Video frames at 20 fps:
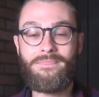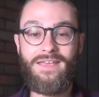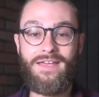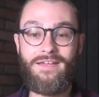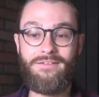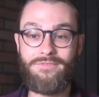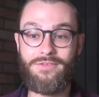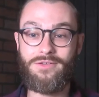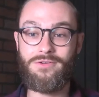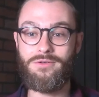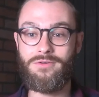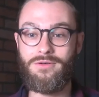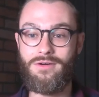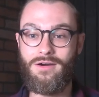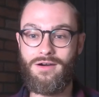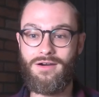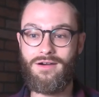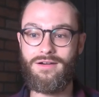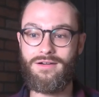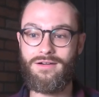if you
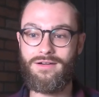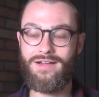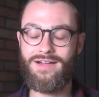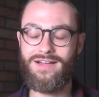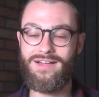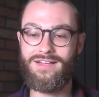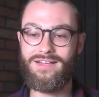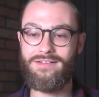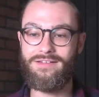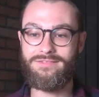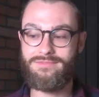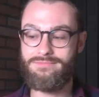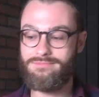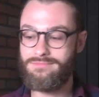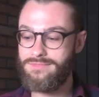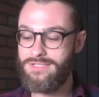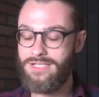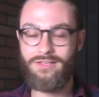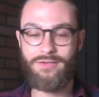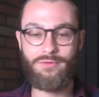are uh,
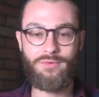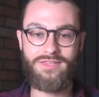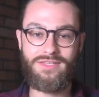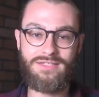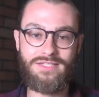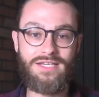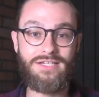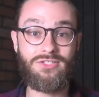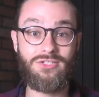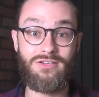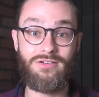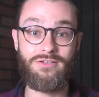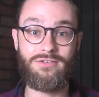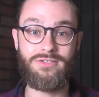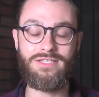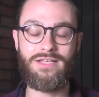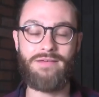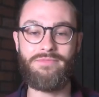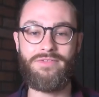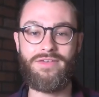dealing with addiction or
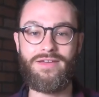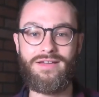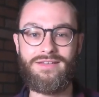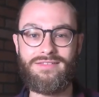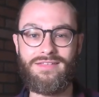something.